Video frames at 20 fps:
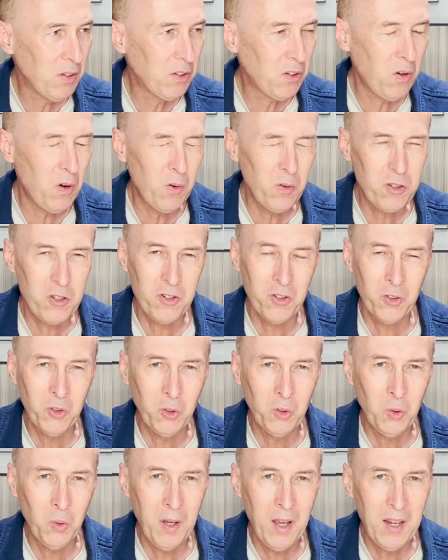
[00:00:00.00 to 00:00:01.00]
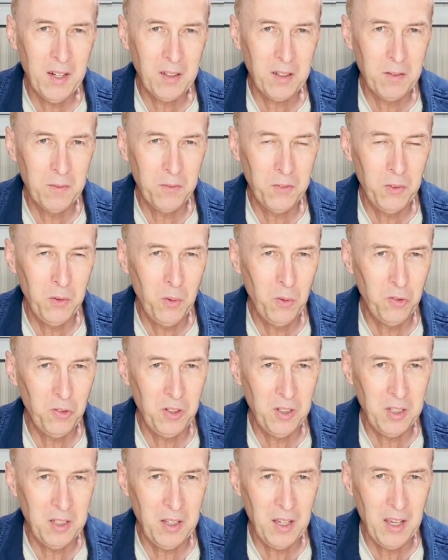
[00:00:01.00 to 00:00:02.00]
cultural and
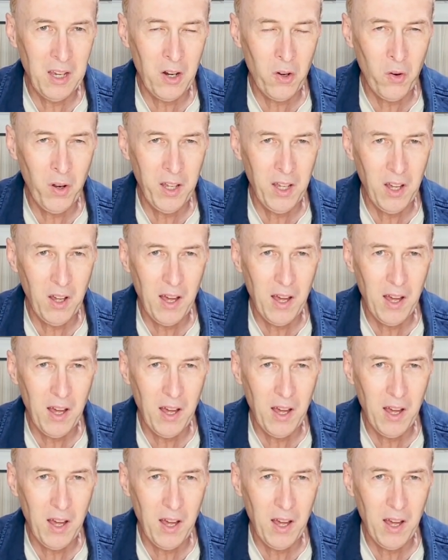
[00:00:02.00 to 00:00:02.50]
confusing area.